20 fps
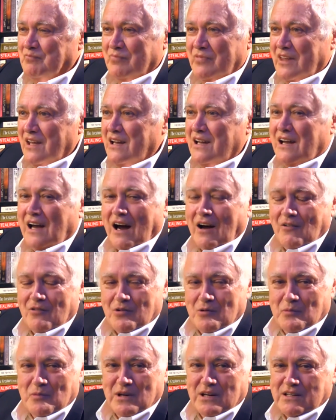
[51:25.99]
The
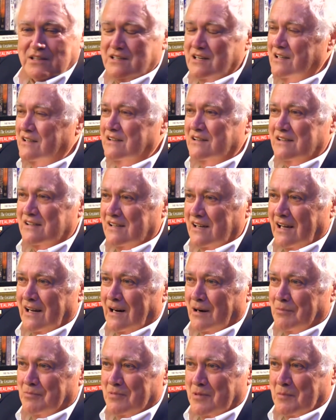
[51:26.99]
government didn't set
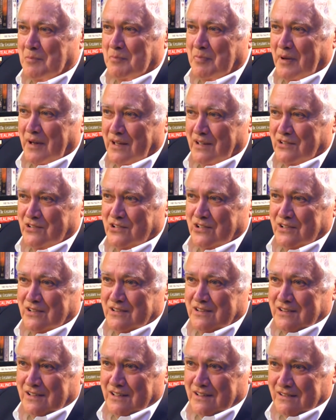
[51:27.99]
up the pension
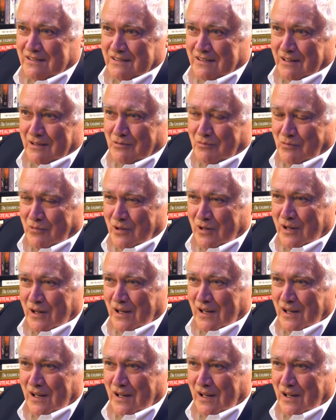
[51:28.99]
system.